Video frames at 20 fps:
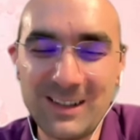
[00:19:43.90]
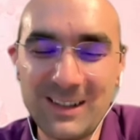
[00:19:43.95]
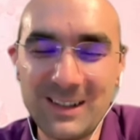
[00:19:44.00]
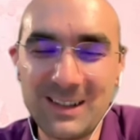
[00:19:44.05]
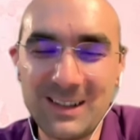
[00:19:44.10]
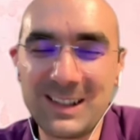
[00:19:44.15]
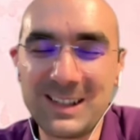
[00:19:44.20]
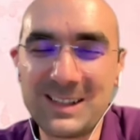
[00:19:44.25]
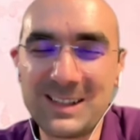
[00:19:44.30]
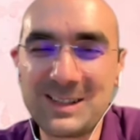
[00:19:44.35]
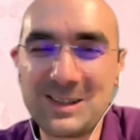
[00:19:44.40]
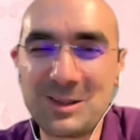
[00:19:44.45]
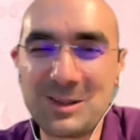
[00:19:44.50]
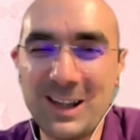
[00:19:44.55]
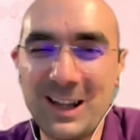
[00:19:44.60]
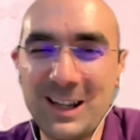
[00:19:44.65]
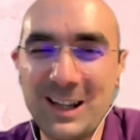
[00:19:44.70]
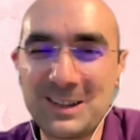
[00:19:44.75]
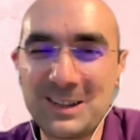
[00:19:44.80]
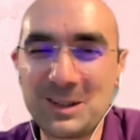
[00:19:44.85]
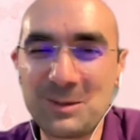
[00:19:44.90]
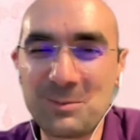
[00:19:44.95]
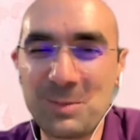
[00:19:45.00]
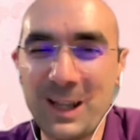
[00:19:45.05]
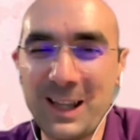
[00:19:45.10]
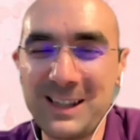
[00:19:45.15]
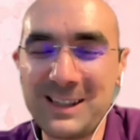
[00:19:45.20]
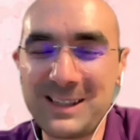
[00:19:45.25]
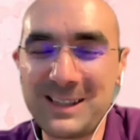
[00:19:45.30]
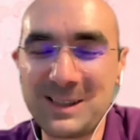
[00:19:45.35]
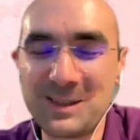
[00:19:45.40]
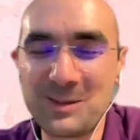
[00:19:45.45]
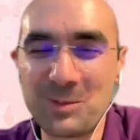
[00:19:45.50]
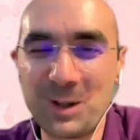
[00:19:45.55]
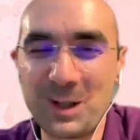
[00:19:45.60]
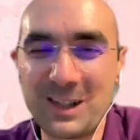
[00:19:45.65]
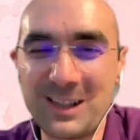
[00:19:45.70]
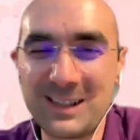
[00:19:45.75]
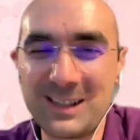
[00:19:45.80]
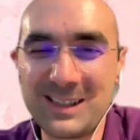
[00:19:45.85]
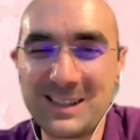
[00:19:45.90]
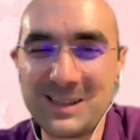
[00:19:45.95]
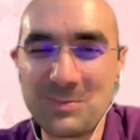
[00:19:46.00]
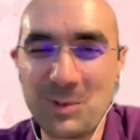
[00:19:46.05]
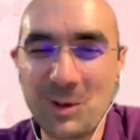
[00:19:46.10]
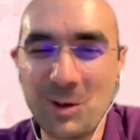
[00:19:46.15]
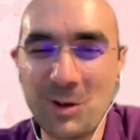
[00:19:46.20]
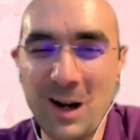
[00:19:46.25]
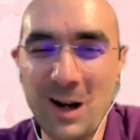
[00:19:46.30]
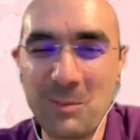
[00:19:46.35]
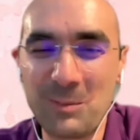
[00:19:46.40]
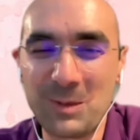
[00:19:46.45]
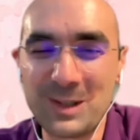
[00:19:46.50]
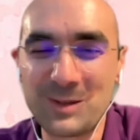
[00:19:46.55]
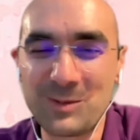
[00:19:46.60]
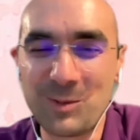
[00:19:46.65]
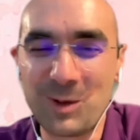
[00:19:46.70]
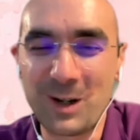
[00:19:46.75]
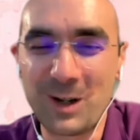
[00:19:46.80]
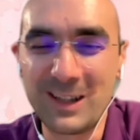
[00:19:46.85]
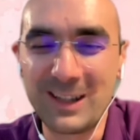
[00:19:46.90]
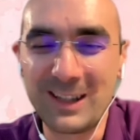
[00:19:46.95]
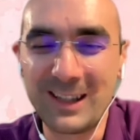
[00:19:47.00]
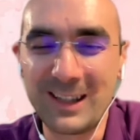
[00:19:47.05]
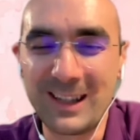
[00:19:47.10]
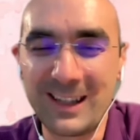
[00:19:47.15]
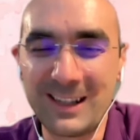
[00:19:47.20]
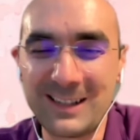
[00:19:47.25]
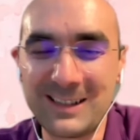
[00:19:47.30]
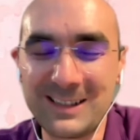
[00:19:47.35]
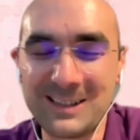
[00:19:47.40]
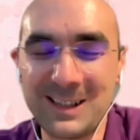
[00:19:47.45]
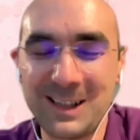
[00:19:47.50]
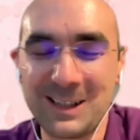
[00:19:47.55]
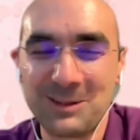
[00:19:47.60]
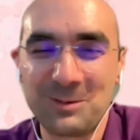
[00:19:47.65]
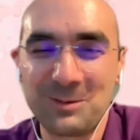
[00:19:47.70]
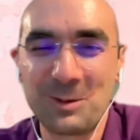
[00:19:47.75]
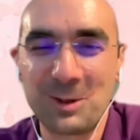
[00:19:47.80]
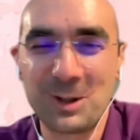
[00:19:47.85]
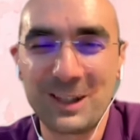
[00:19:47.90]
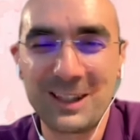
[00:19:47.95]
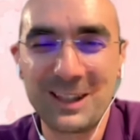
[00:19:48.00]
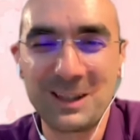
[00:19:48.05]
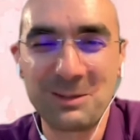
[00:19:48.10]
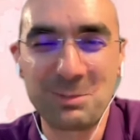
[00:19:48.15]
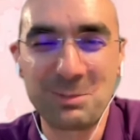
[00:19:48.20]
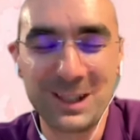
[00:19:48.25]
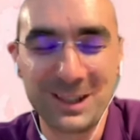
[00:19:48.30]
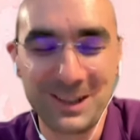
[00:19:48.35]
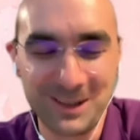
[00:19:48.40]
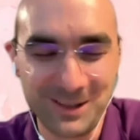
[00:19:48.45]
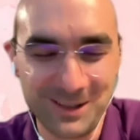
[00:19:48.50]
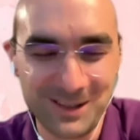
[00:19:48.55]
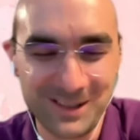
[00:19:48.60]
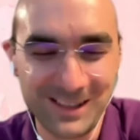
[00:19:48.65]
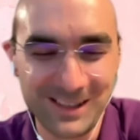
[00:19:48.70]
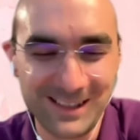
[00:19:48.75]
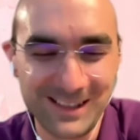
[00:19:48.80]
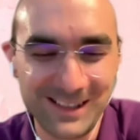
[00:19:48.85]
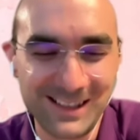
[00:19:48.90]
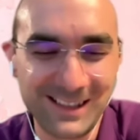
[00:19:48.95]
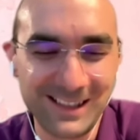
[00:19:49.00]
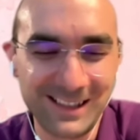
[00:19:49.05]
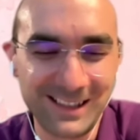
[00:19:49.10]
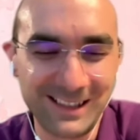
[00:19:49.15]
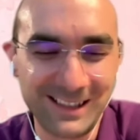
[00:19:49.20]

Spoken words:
are at least 300 places where this program is working, and it's not working because it's